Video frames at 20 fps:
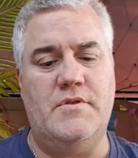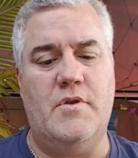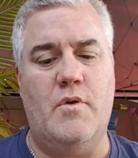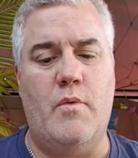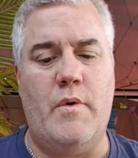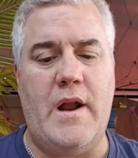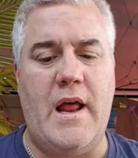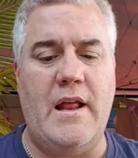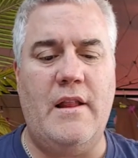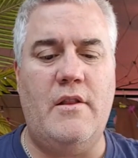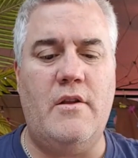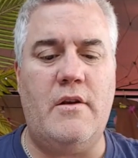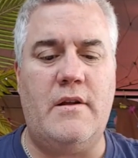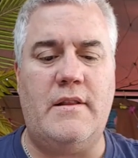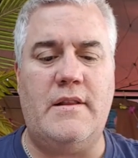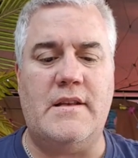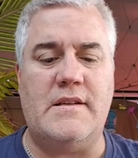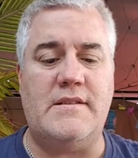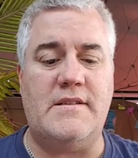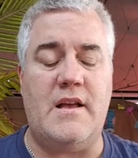So, when I
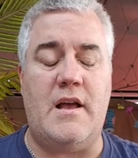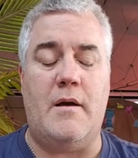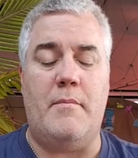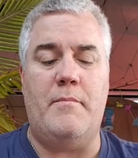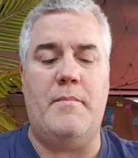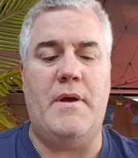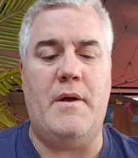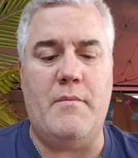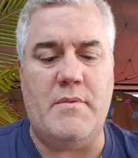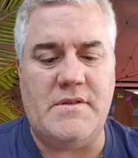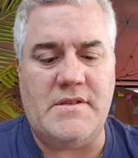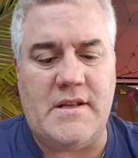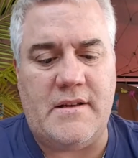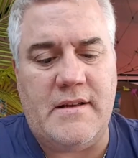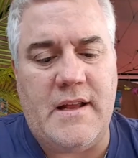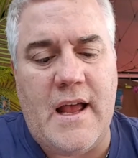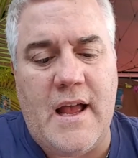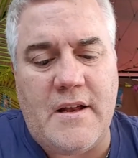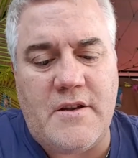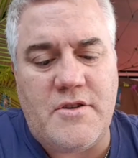looked this up, it was
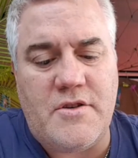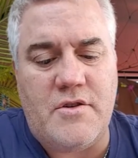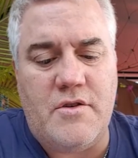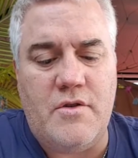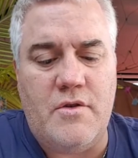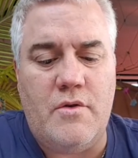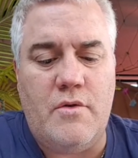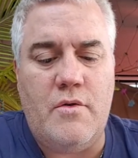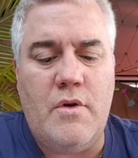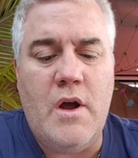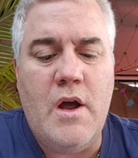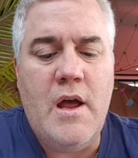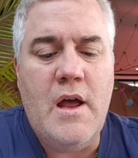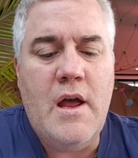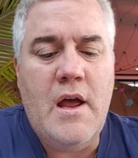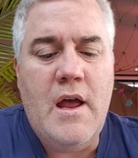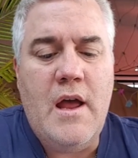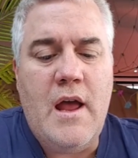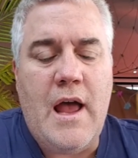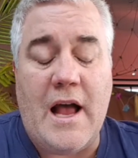attached to
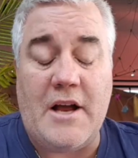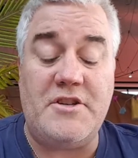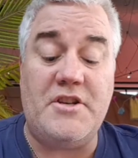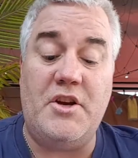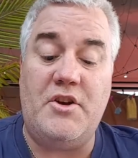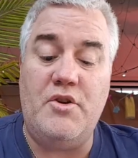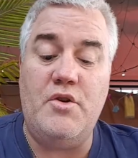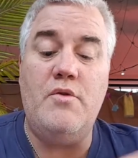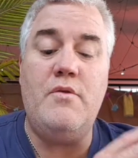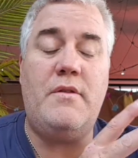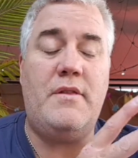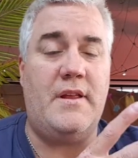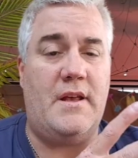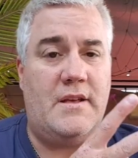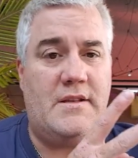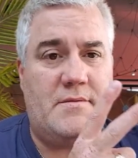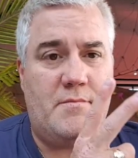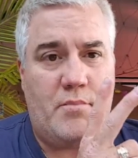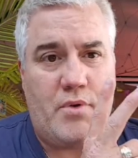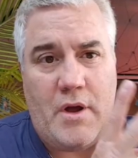actually two
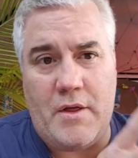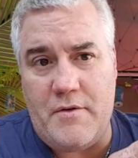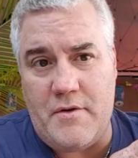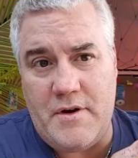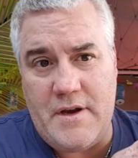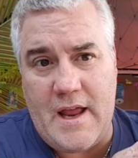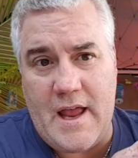things Brother